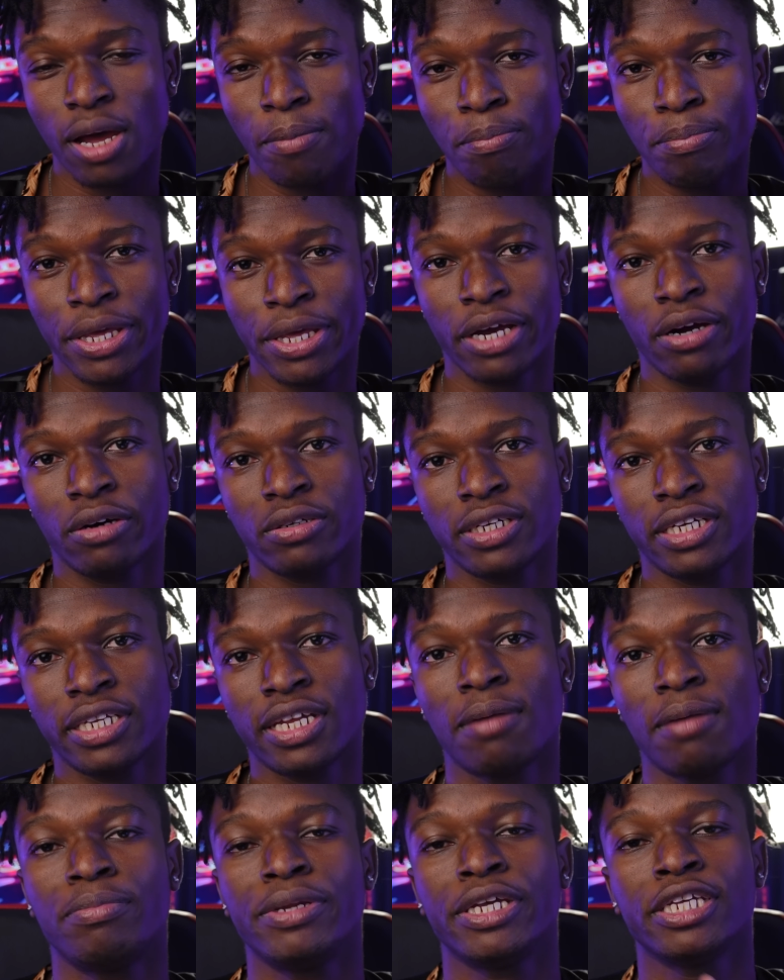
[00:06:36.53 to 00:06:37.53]
payout, and
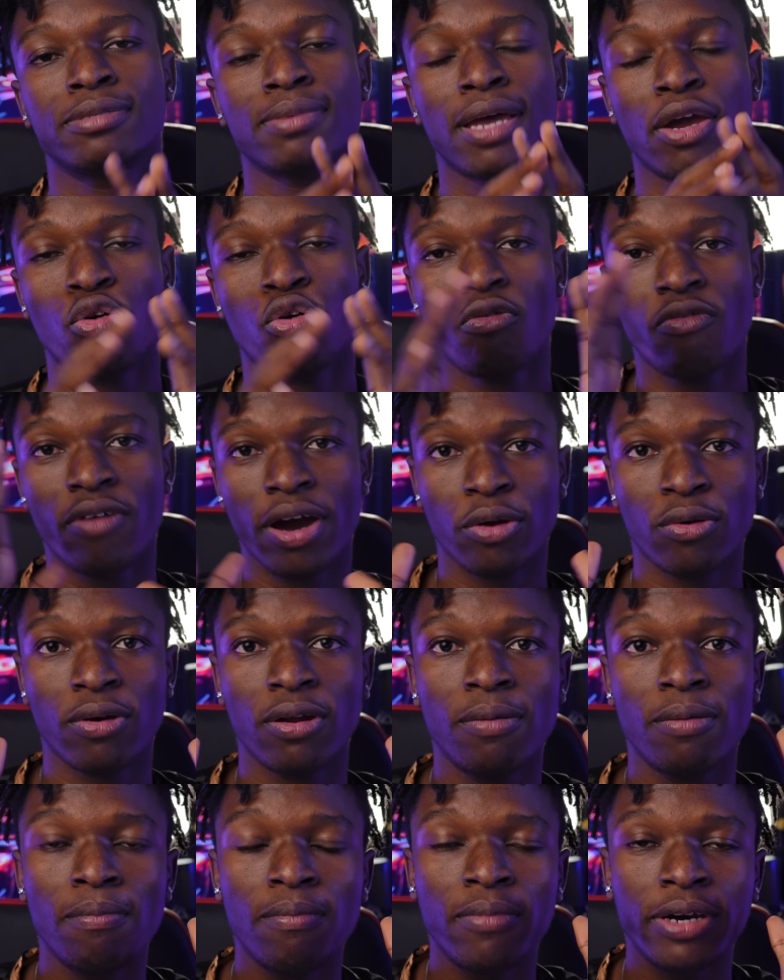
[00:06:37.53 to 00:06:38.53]
that brings my overall
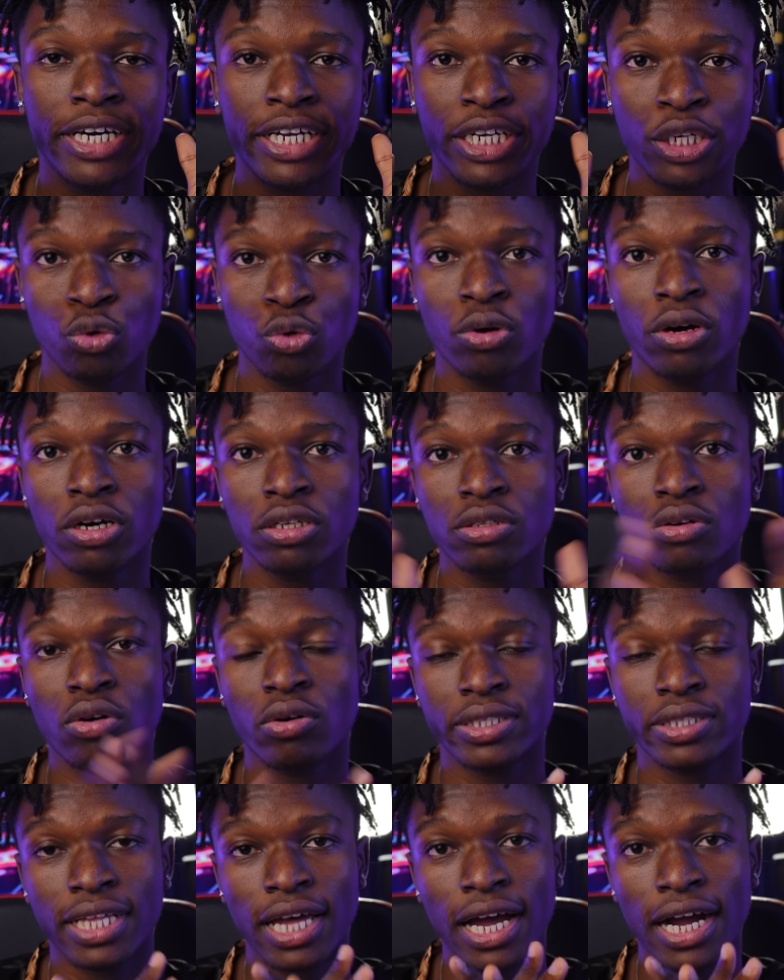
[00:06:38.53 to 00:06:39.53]
reward
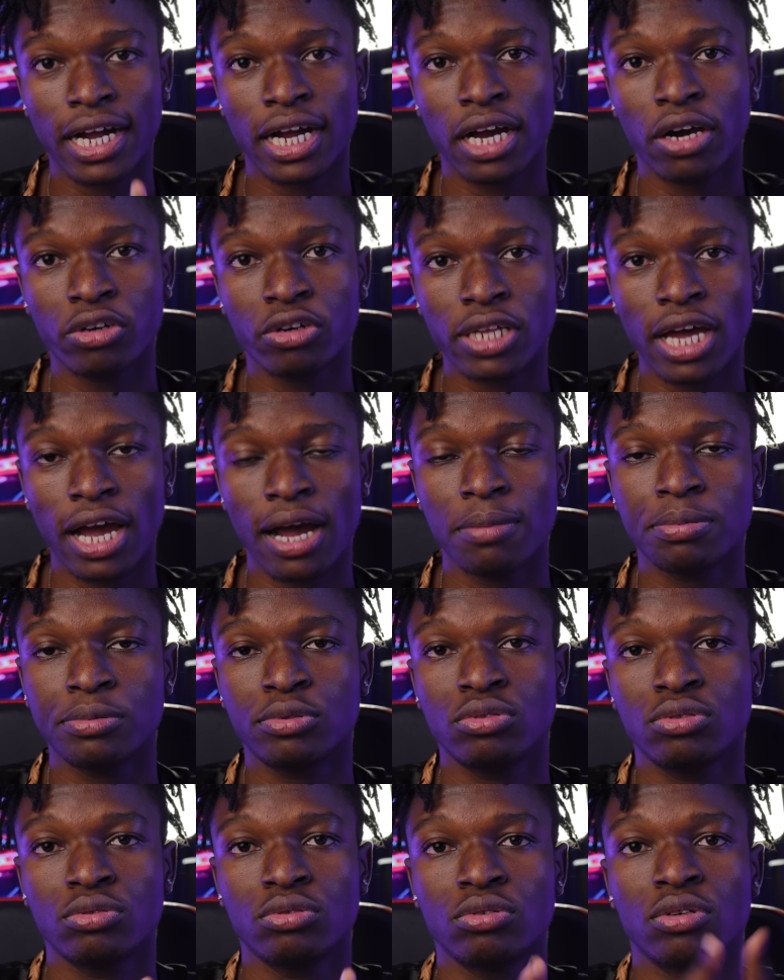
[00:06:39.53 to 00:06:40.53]
on that account up
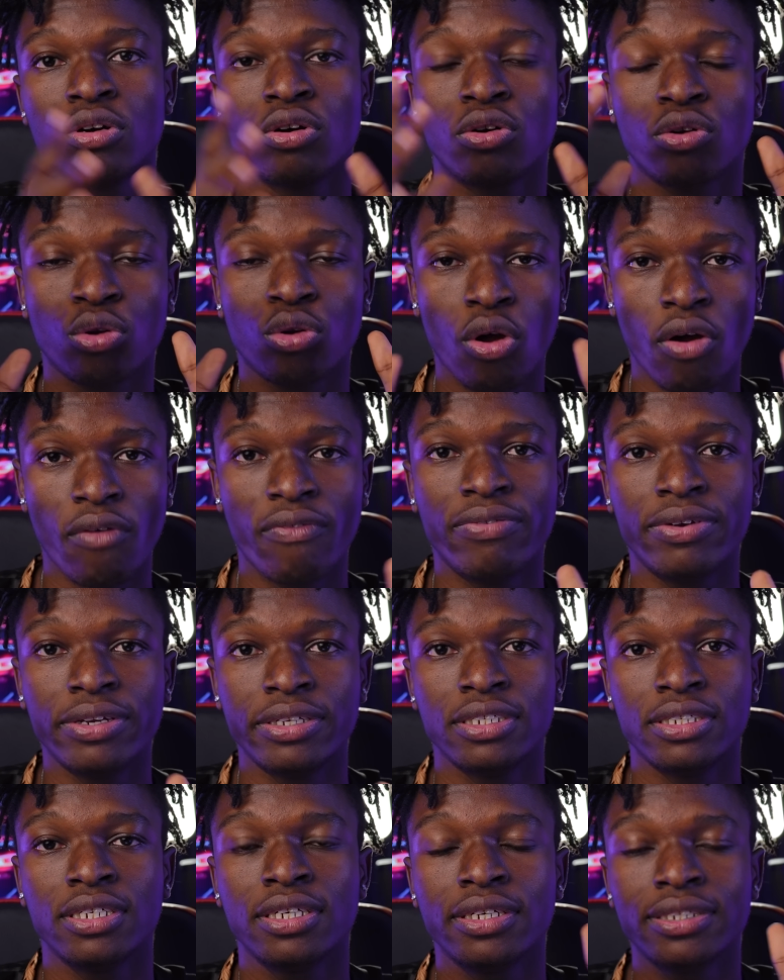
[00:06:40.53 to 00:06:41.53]
to
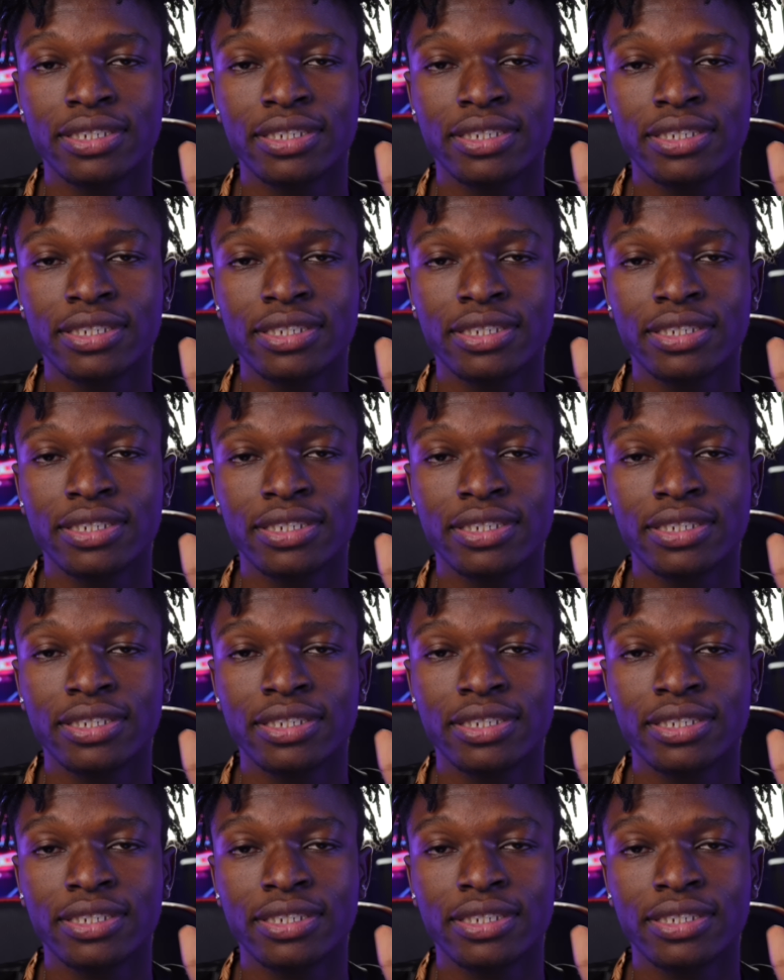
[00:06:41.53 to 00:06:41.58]
roughly